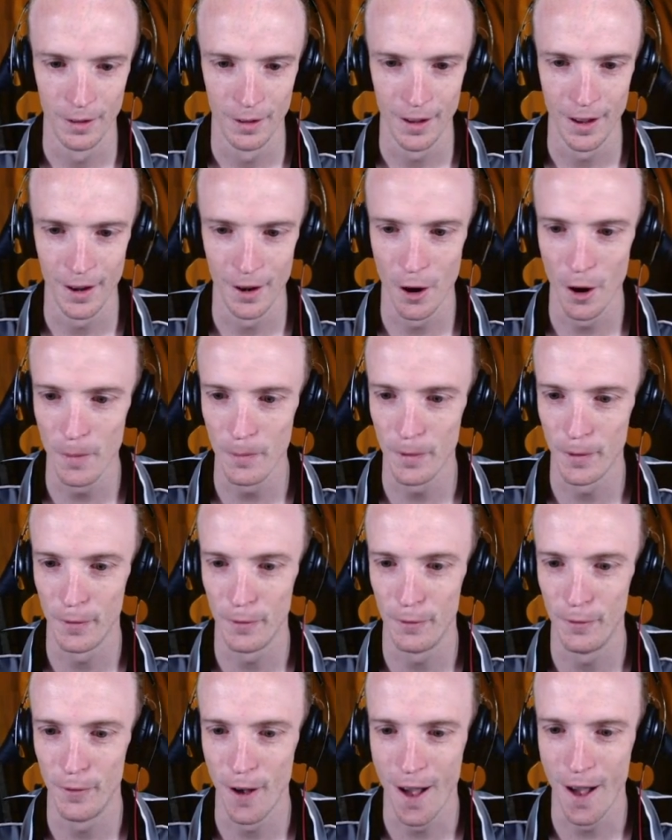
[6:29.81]
and hope for
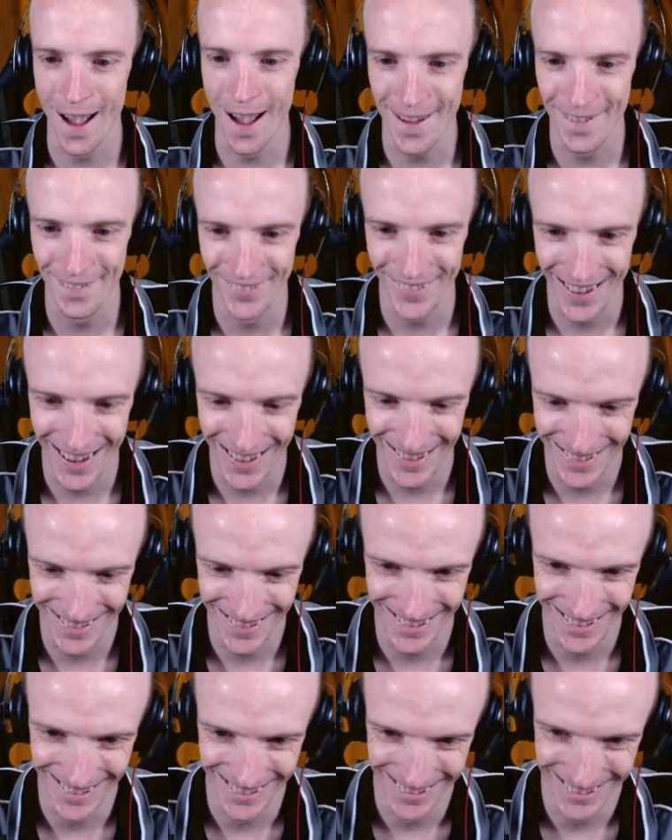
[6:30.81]
5
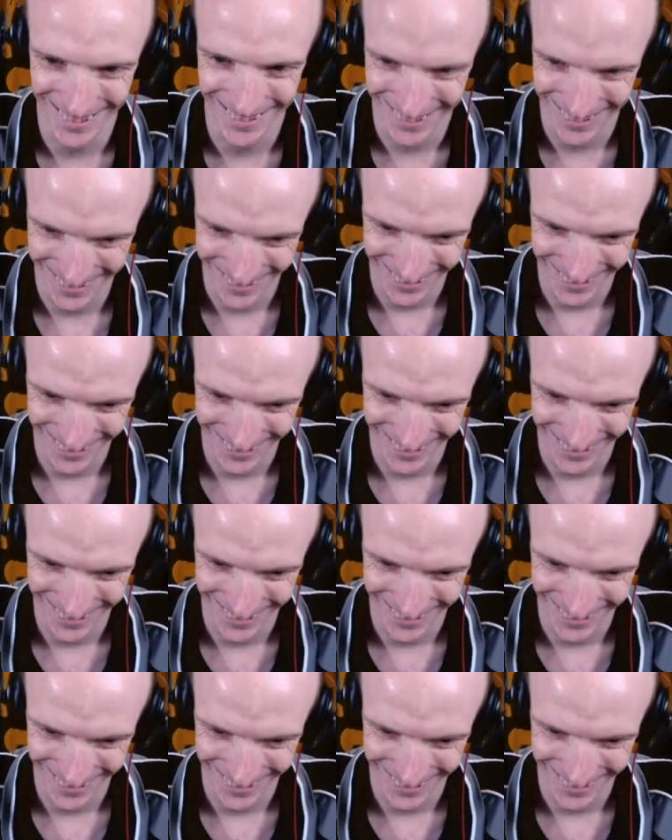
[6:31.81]
energies.